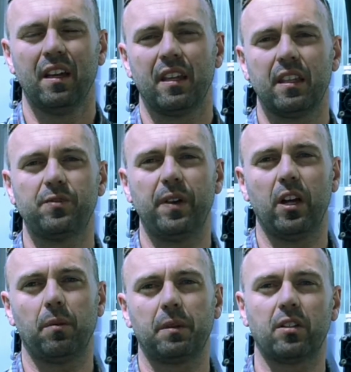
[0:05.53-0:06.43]
In this
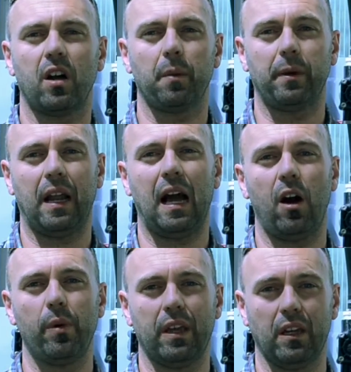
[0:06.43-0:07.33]
video, I'm going to talk about
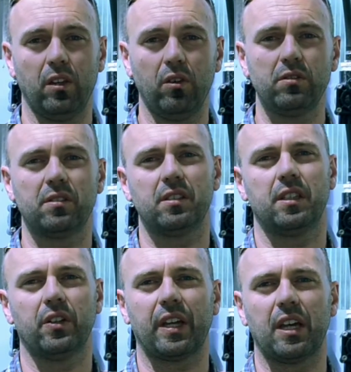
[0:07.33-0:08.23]
how we can use this
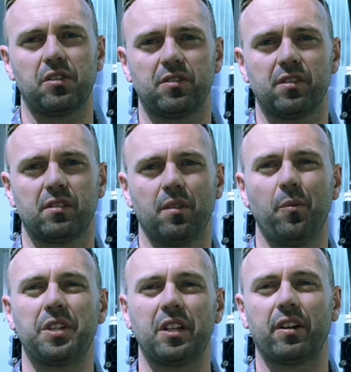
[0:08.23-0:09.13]
irrigation
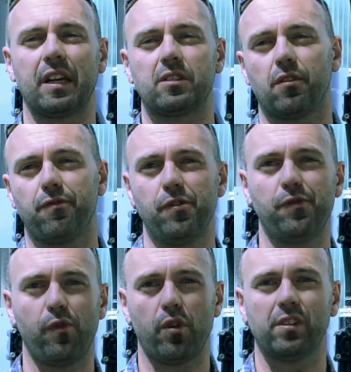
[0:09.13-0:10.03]
system, which irrigates our food
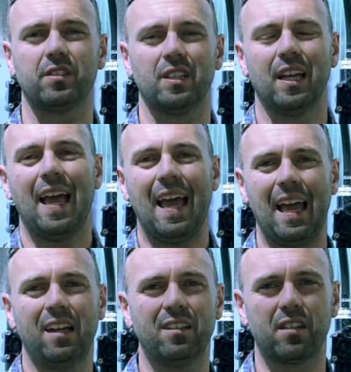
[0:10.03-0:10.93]
forest
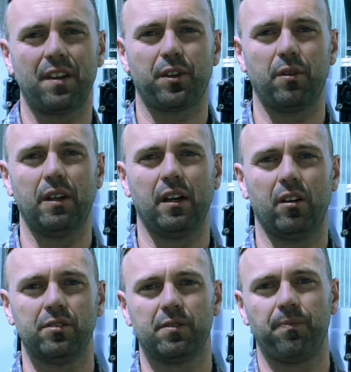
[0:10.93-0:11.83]
and inside the
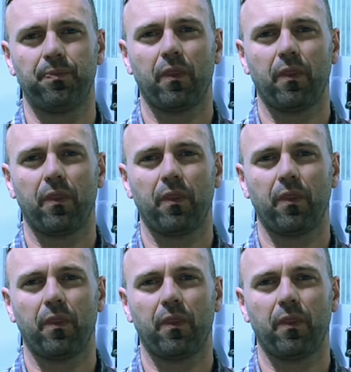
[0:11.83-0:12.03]
greenhouse,